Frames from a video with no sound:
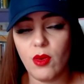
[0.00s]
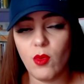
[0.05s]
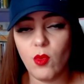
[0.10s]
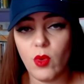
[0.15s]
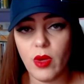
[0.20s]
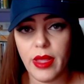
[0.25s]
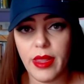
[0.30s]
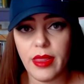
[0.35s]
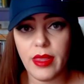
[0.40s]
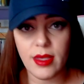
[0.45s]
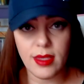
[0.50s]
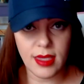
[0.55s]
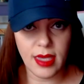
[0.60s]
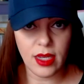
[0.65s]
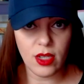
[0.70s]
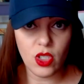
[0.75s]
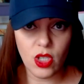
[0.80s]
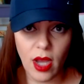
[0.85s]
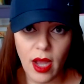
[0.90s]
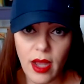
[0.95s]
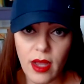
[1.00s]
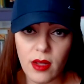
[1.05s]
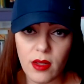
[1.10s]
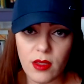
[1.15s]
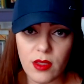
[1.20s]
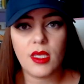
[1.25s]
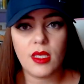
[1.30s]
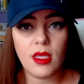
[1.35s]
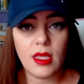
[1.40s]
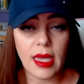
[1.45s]
with the said
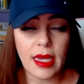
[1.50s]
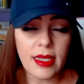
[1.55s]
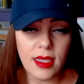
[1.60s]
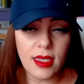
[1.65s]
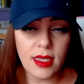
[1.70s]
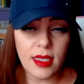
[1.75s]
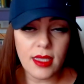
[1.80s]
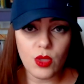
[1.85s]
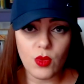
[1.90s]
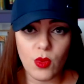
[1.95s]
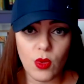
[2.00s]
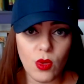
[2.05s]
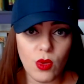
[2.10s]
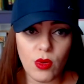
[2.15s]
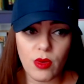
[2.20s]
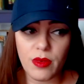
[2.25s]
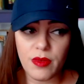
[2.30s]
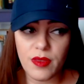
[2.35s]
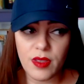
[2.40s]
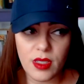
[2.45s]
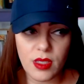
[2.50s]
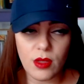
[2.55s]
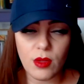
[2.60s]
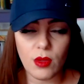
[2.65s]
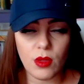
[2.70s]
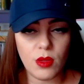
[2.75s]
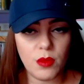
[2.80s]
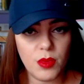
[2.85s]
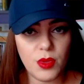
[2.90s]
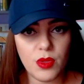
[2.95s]
child, like sexual or
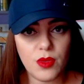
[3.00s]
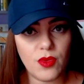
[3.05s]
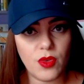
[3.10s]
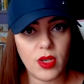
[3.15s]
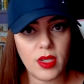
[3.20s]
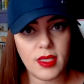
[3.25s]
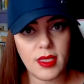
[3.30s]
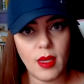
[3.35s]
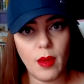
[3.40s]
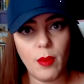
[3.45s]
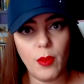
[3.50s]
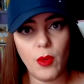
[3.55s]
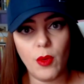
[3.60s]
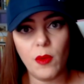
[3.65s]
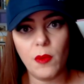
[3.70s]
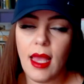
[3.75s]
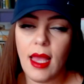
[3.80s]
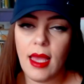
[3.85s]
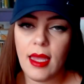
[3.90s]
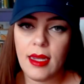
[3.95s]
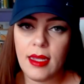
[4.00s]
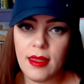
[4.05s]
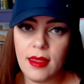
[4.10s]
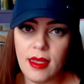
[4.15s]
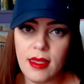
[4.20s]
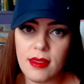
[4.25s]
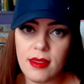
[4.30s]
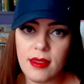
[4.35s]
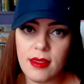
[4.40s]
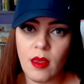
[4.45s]
physical abuse, for example. And in
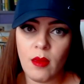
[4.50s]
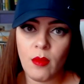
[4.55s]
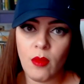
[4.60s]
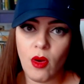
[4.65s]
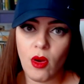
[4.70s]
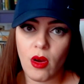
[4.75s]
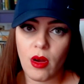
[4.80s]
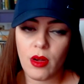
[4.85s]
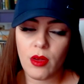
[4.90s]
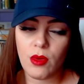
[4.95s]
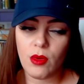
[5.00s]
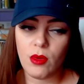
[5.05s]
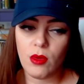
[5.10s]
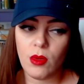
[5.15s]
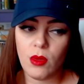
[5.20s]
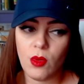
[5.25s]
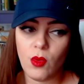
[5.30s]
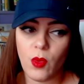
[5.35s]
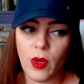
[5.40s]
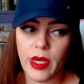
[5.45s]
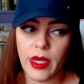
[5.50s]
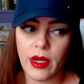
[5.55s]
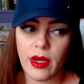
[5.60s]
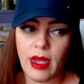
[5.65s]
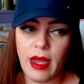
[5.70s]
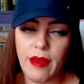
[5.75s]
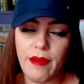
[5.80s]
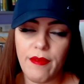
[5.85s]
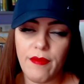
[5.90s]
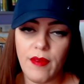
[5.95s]
that same article where
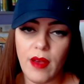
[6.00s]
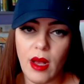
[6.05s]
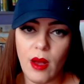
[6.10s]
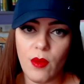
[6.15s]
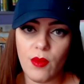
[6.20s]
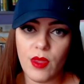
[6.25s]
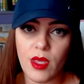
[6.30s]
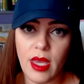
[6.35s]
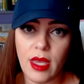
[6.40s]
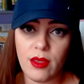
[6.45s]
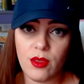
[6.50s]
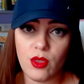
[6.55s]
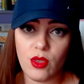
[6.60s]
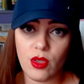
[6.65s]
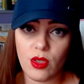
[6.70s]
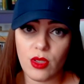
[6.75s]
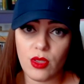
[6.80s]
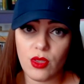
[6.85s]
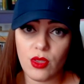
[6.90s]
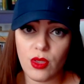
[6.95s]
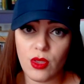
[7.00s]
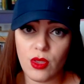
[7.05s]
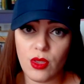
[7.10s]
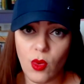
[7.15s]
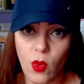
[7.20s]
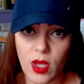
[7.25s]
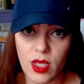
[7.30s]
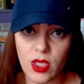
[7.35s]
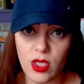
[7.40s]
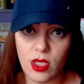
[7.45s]
I found the answer to the
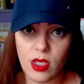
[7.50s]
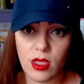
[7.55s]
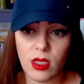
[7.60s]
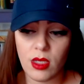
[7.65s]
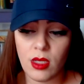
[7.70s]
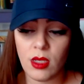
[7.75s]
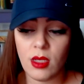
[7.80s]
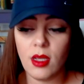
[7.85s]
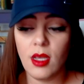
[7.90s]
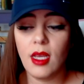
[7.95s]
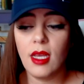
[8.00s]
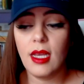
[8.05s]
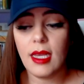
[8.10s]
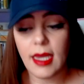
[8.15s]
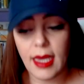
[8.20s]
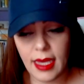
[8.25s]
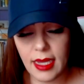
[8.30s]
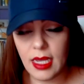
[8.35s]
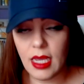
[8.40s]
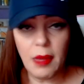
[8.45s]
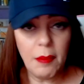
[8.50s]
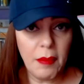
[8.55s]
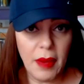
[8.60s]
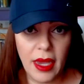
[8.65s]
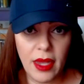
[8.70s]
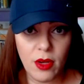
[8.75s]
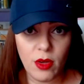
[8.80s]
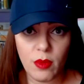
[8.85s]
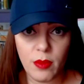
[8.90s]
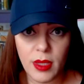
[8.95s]
question, can a
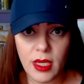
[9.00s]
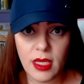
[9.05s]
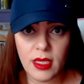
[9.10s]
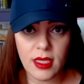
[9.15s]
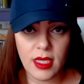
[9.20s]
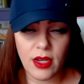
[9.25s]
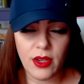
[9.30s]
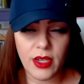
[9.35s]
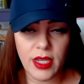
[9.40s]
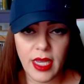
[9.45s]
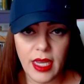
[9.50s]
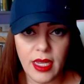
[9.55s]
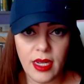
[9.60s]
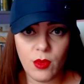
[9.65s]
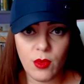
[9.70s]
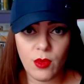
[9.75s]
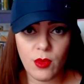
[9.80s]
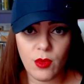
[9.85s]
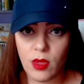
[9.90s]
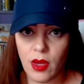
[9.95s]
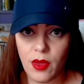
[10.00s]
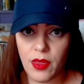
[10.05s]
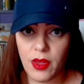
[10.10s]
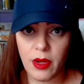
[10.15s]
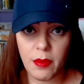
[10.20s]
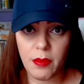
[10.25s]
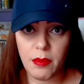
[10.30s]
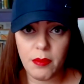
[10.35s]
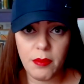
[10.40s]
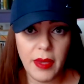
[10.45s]
minor be interrogated without
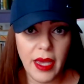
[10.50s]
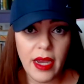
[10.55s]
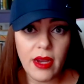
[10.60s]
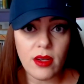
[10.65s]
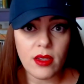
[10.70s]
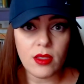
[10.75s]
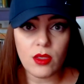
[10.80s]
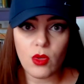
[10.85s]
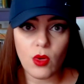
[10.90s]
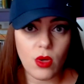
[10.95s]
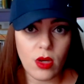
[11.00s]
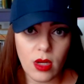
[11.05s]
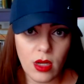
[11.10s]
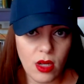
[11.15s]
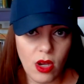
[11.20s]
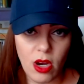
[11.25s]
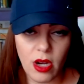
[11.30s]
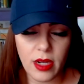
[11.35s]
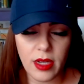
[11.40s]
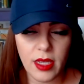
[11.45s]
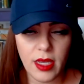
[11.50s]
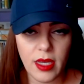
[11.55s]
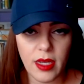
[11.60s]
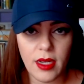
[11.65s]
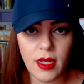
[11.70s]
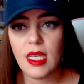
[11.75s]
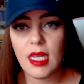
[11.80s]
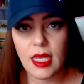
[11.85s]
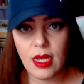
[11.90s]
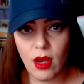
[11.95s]
their parents or
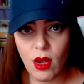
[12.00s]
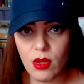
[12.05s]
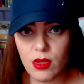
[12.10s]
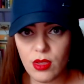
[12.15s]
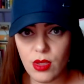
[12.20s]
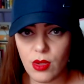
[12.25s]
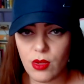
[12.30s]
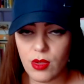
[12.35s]
guardian, it also